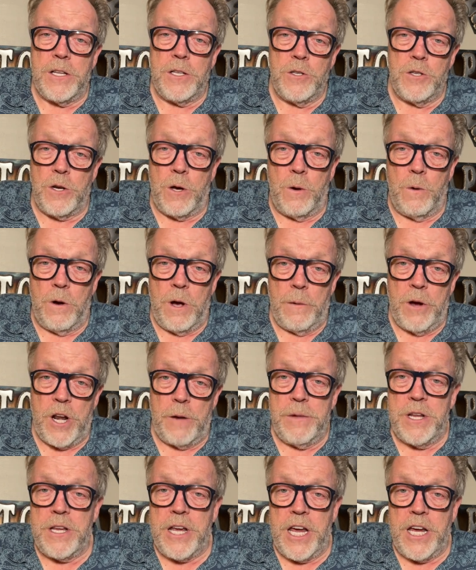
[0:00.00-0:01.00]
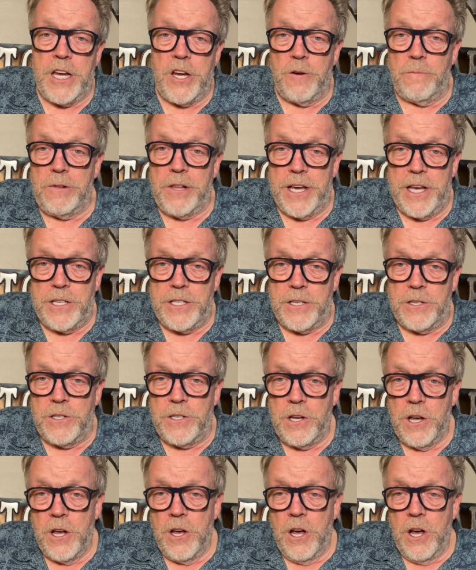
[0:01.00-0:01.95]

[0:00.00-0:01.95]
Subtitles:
So I'm going to be taking you places